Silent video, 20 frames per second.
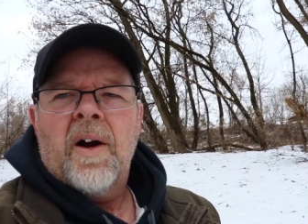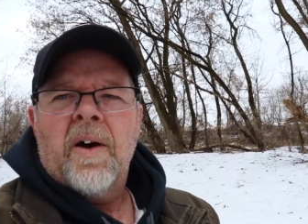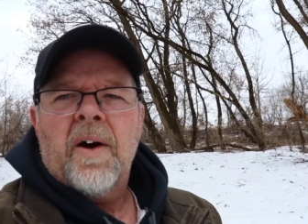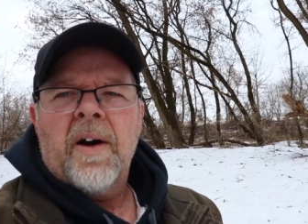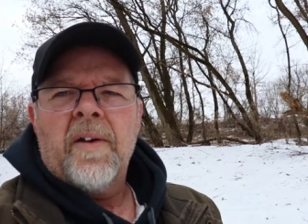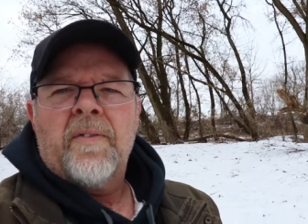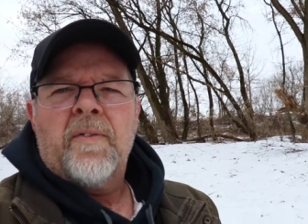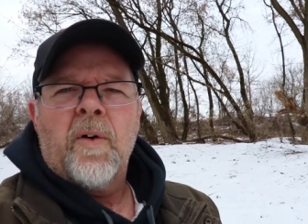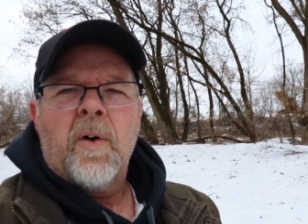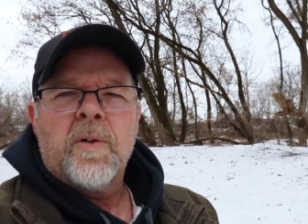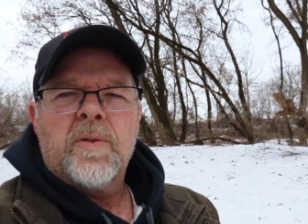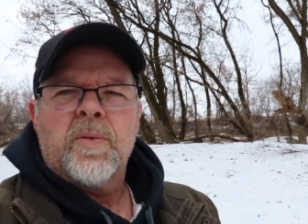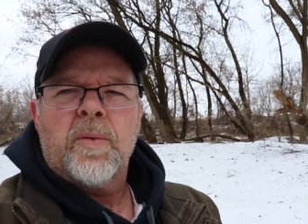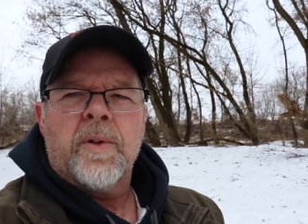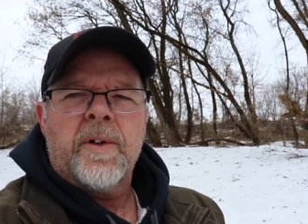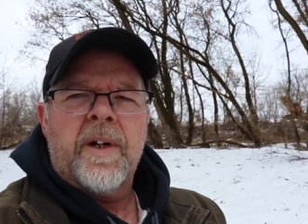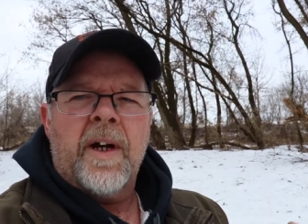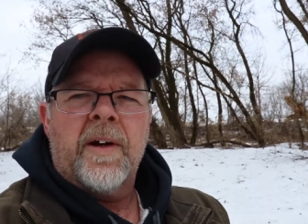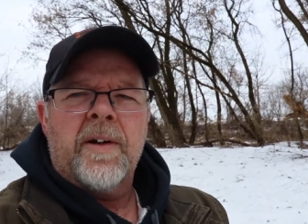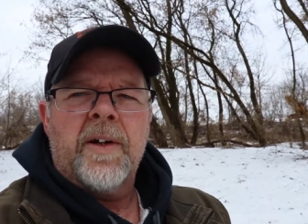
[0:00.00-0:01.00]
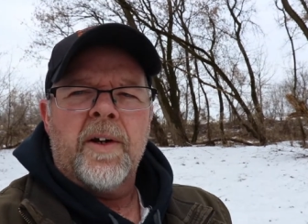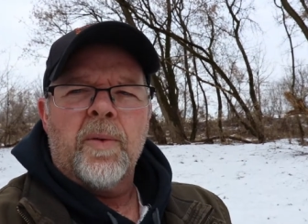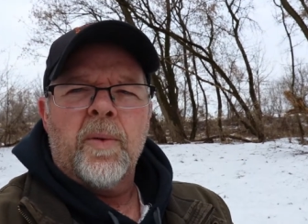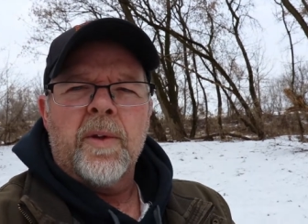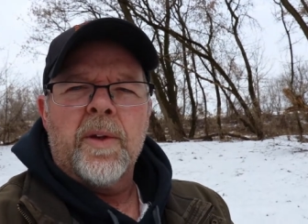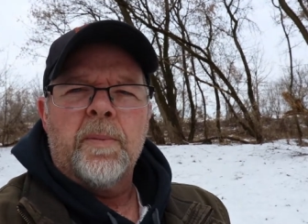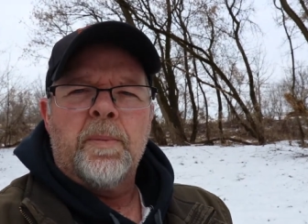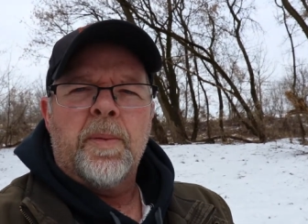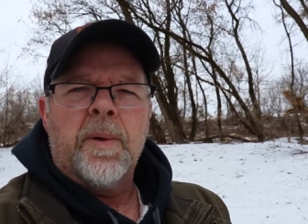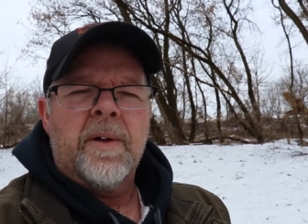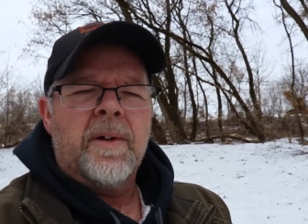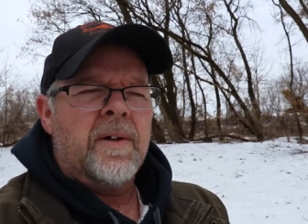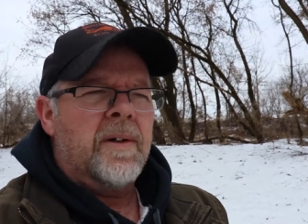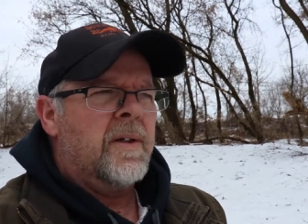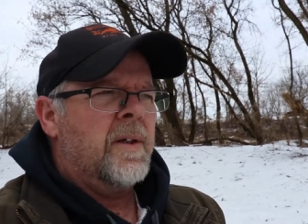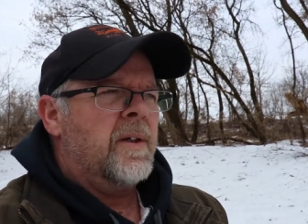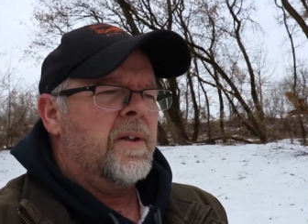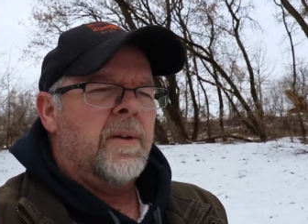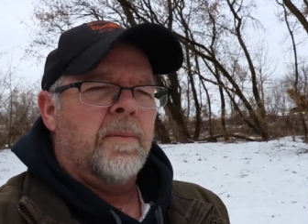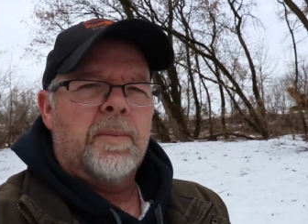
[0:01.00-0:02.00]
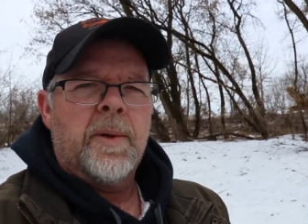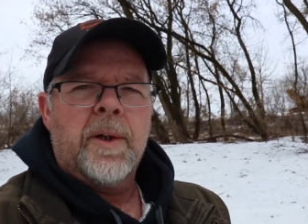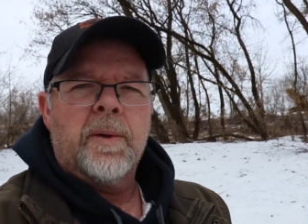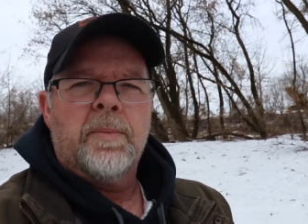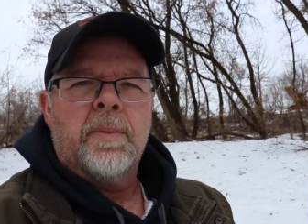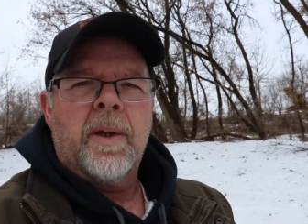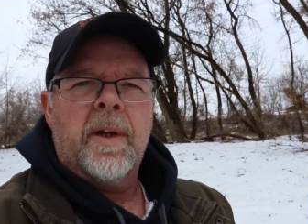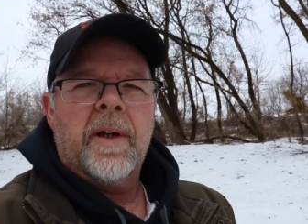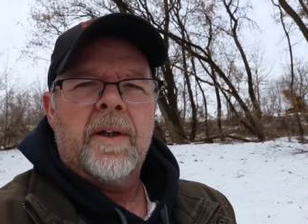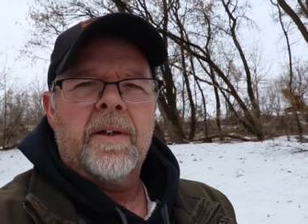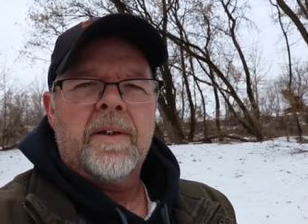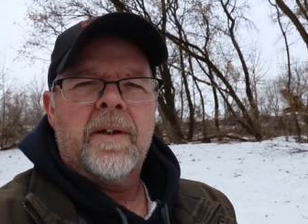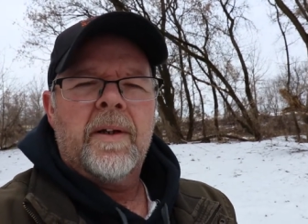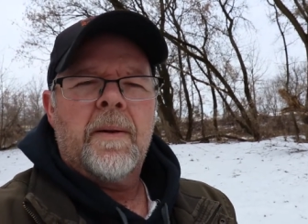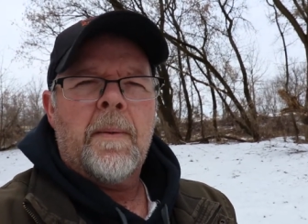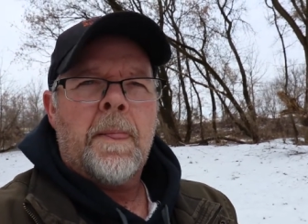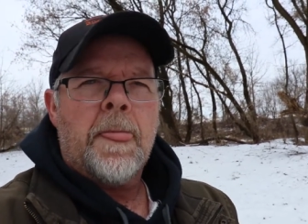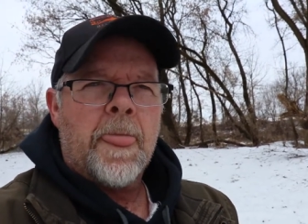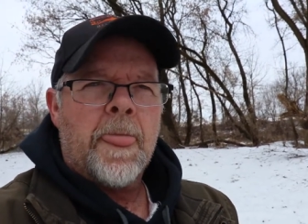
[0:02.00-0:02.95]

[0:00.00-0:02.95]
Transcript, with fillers: All right, folks, we're down here where the beer, the beer blind.